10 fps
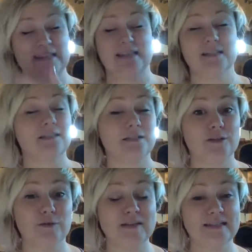thing to
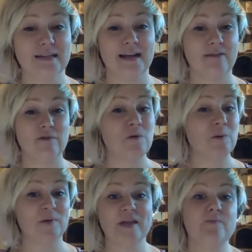do is to never
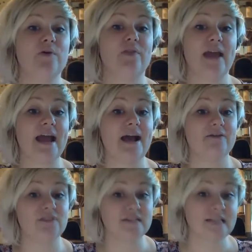repeat what they have
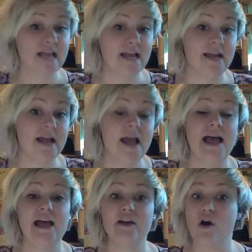to say,
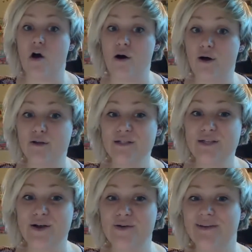and
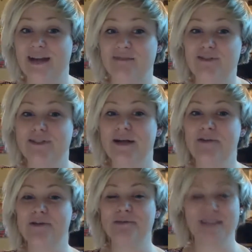also never tell
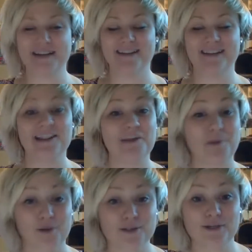them anything that
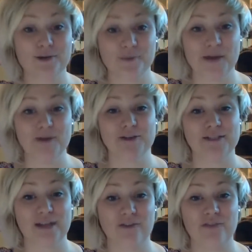personal about
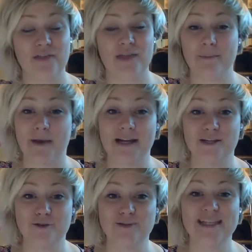yourself that they might
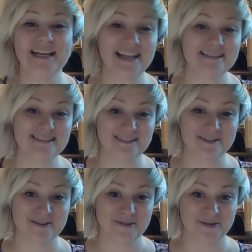use against
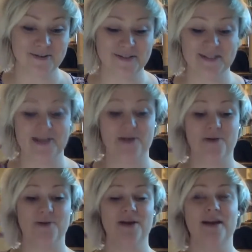you. So
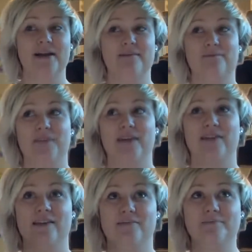I
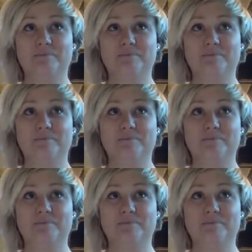think